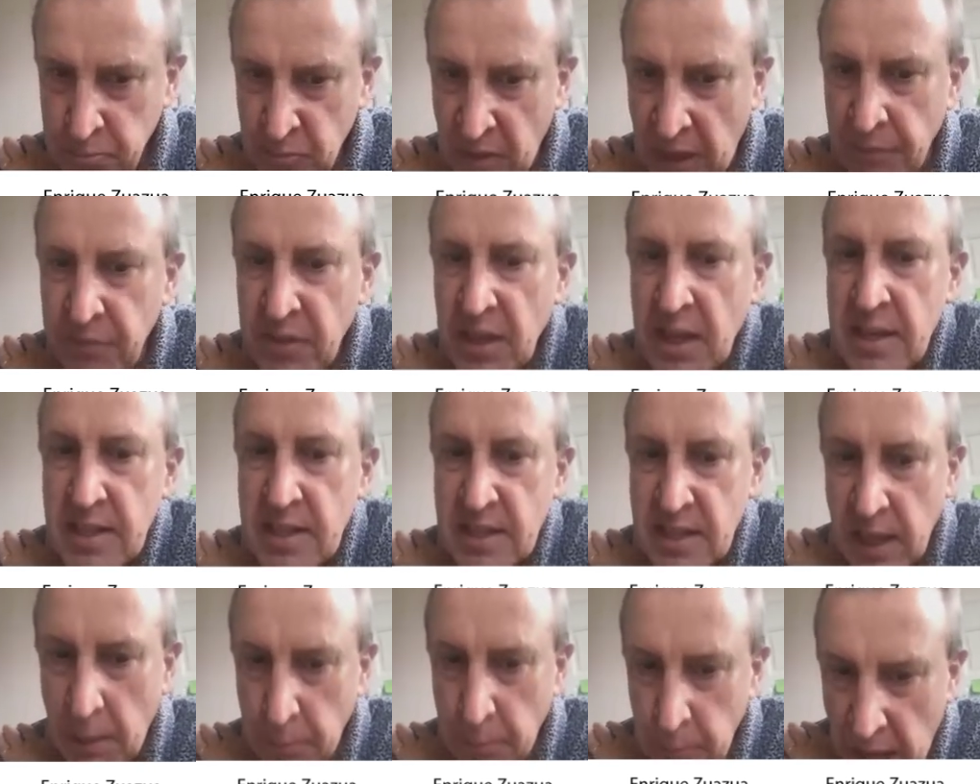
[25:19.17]
And then
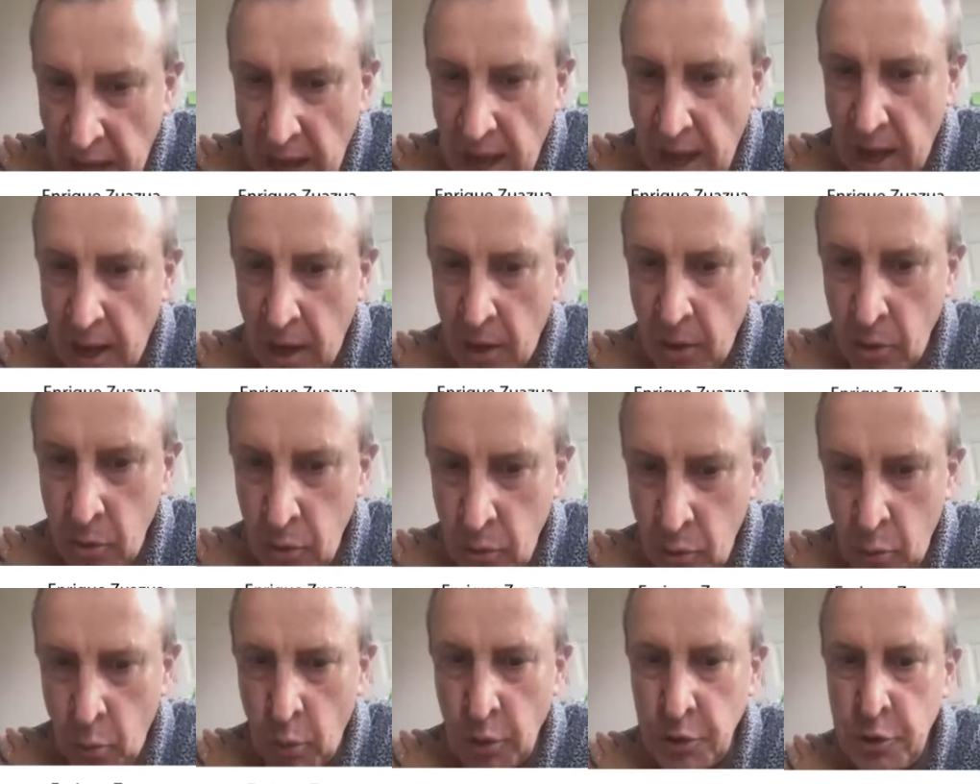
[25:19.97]

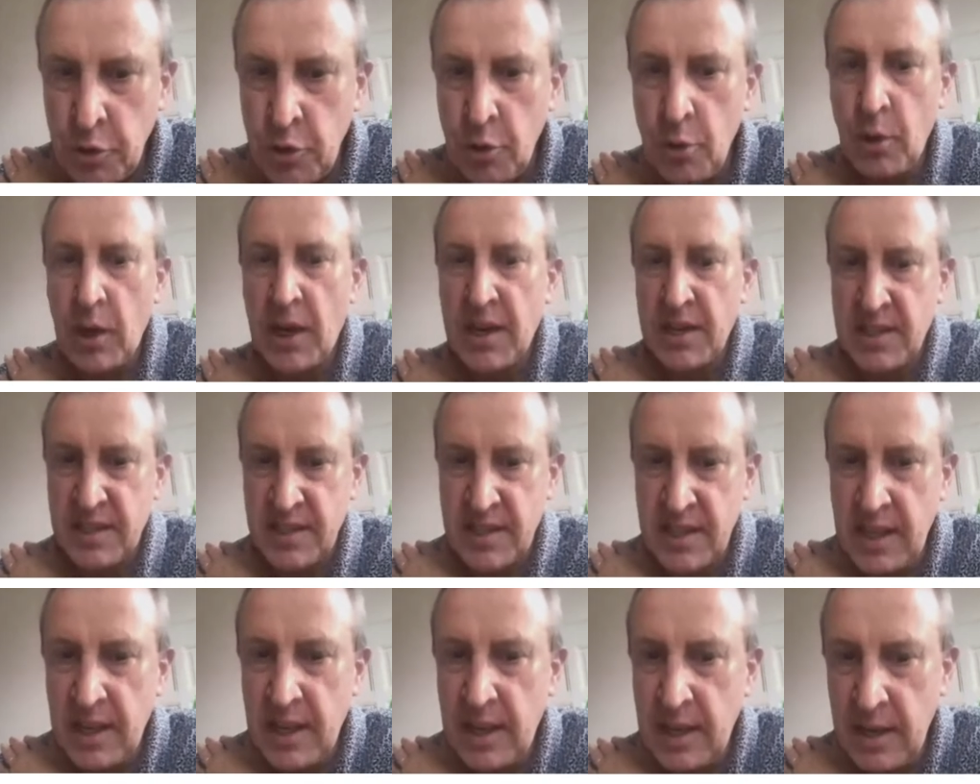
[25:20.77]
somehow what you are
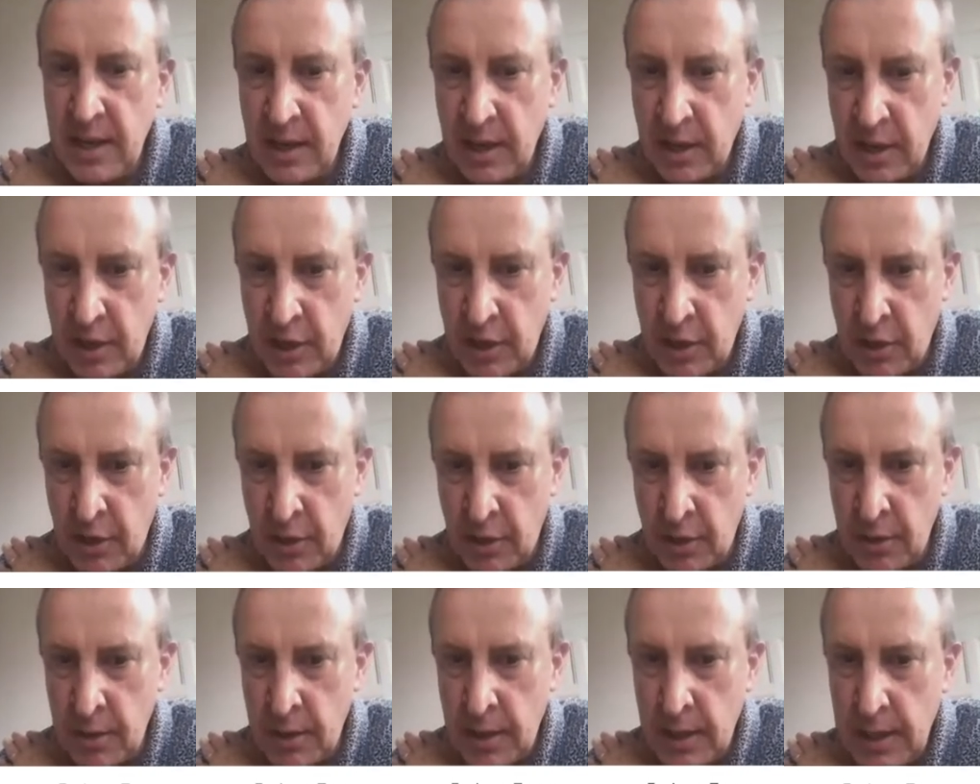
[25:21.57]
seeing
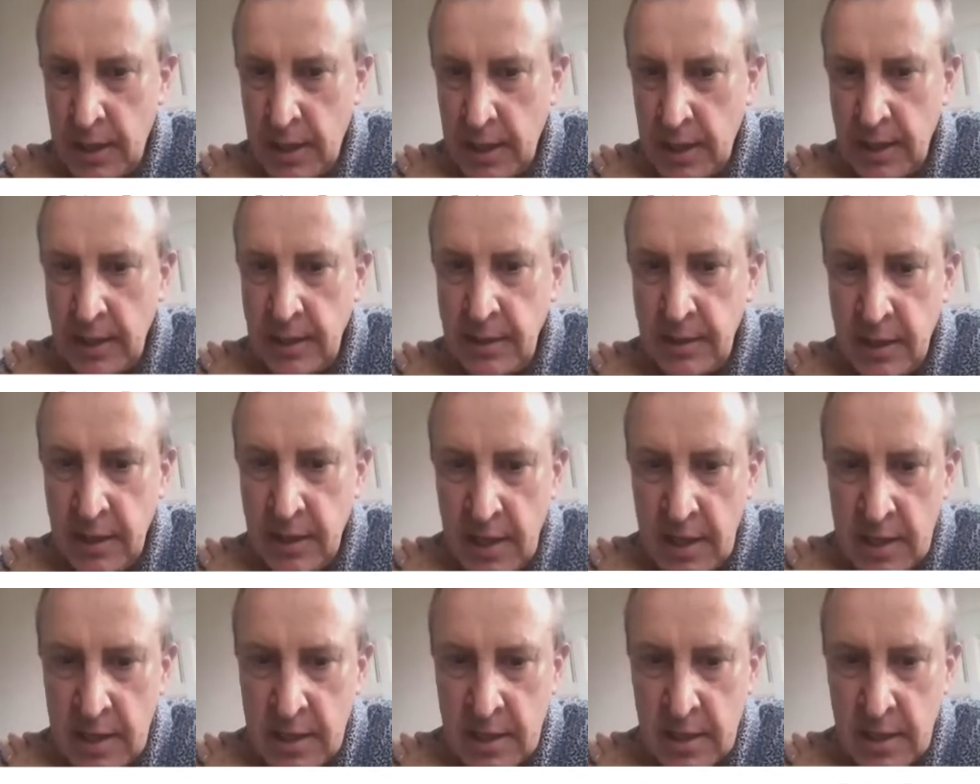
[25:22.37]
here in
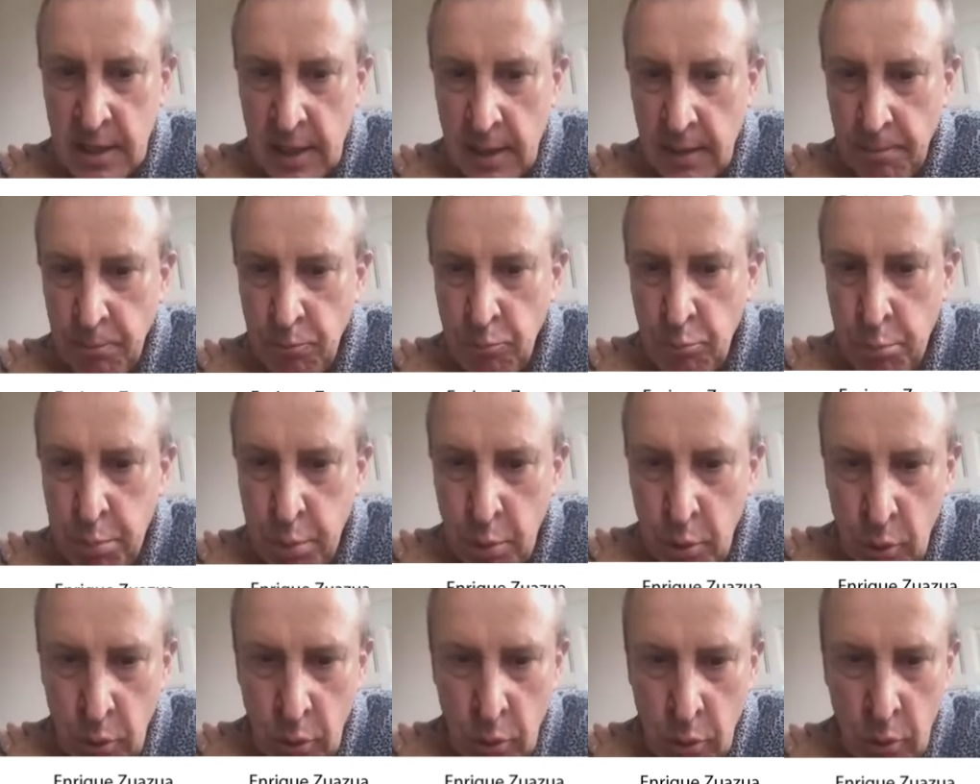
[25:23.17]
these
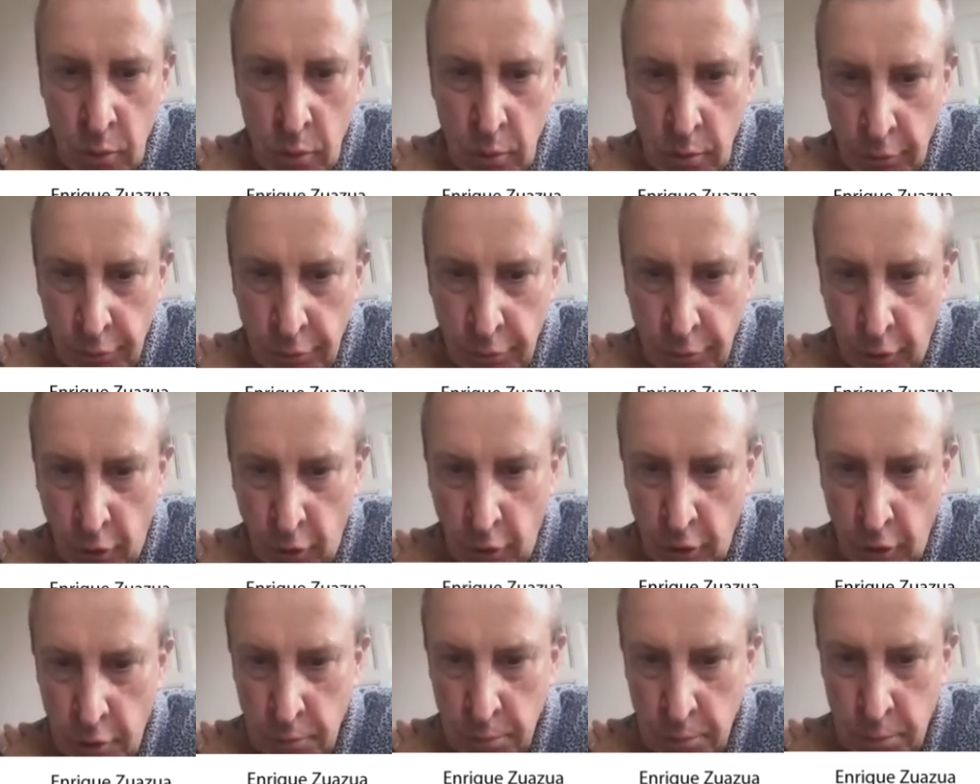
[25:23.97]
blue,
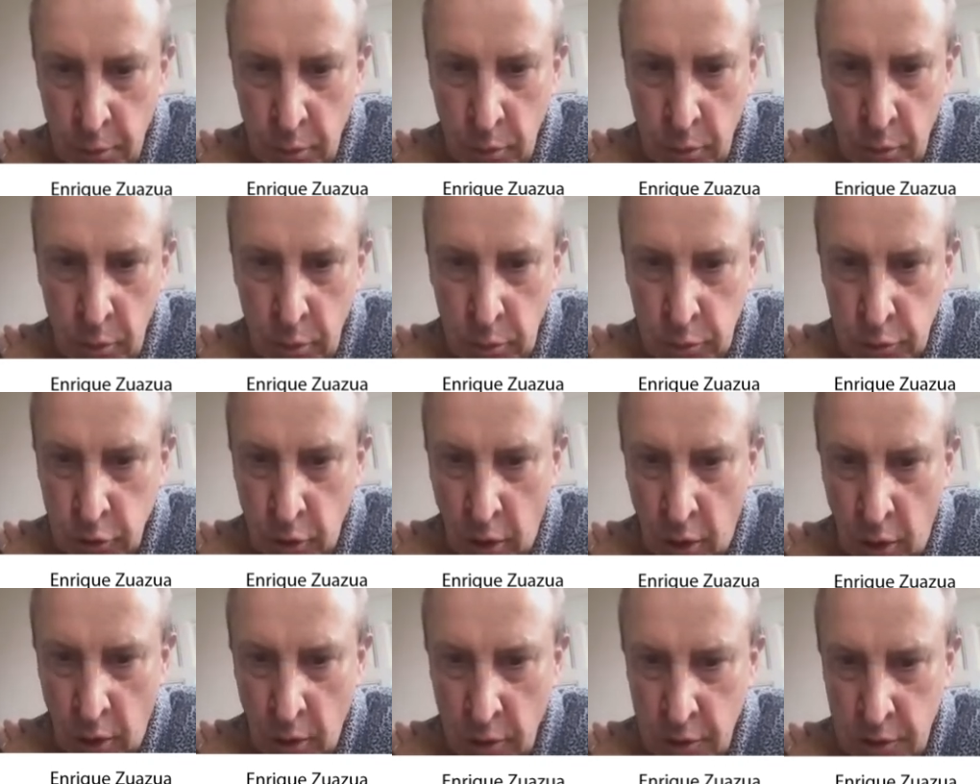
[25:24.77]
four blue
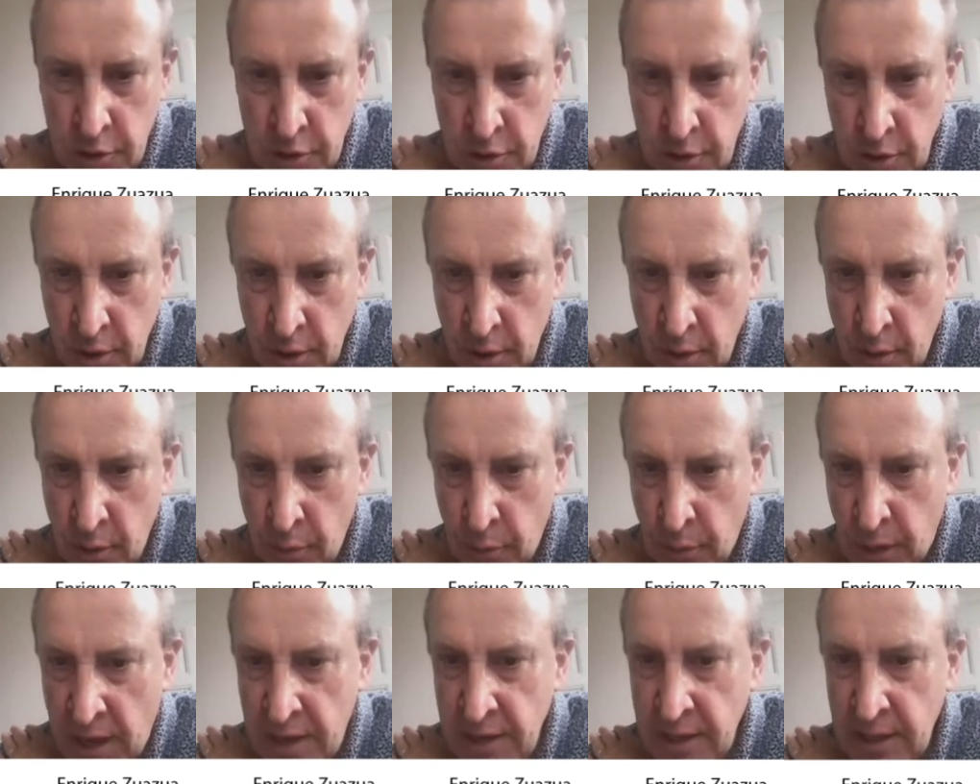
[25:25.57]
dogs uh,
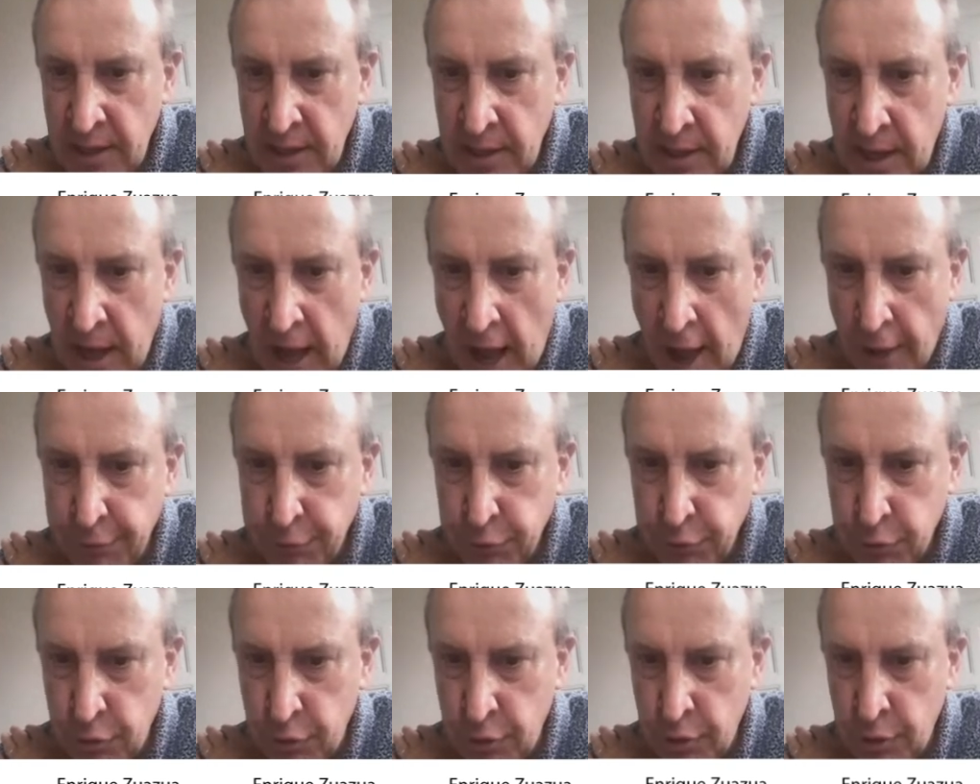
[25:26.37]
running
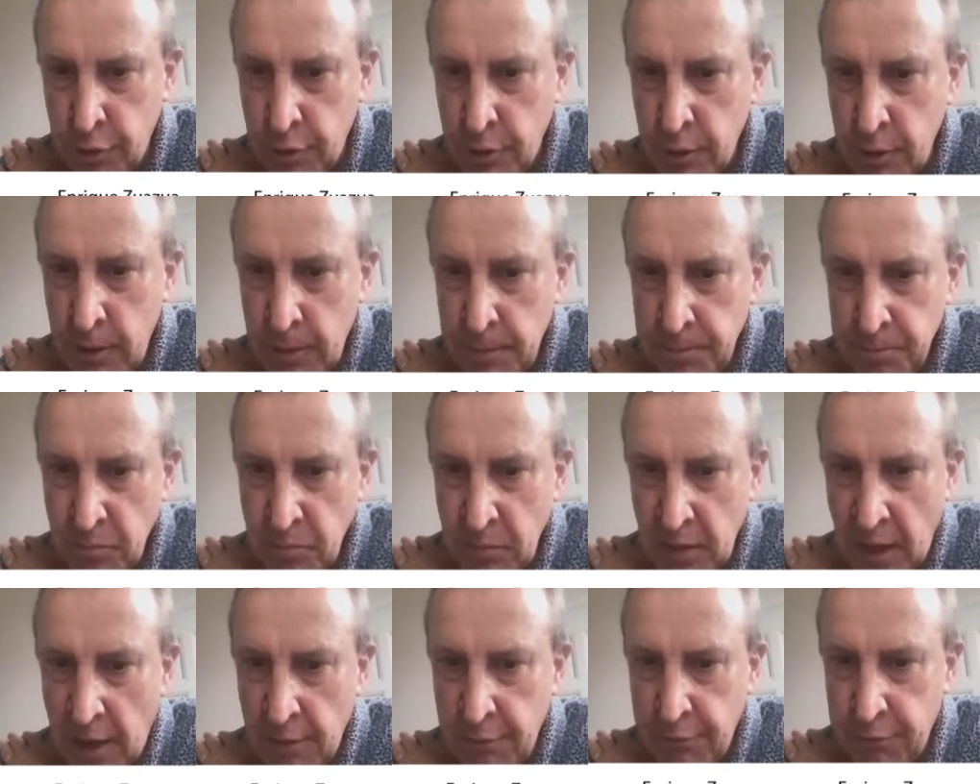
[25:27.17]
after
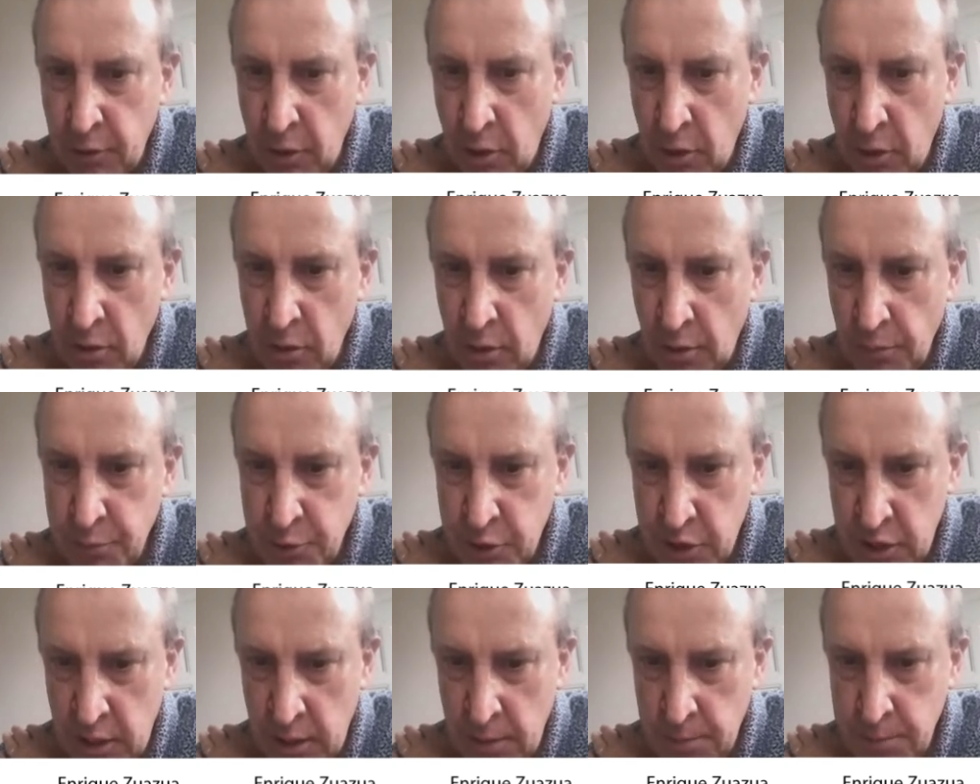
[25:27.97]
a flock of
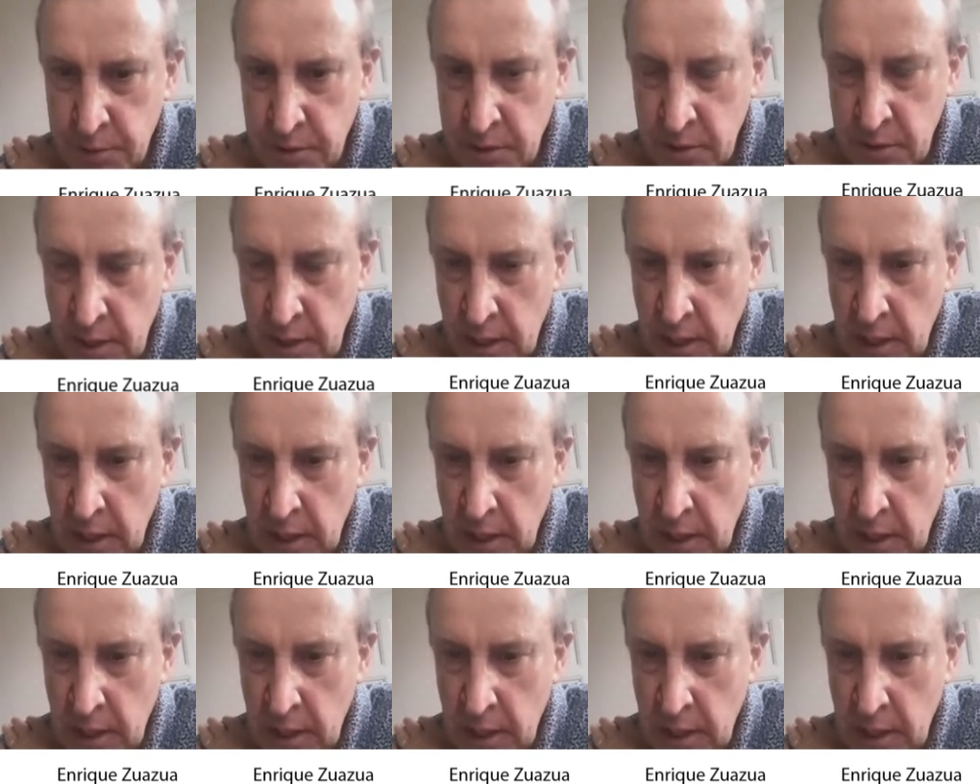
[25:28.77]
ships.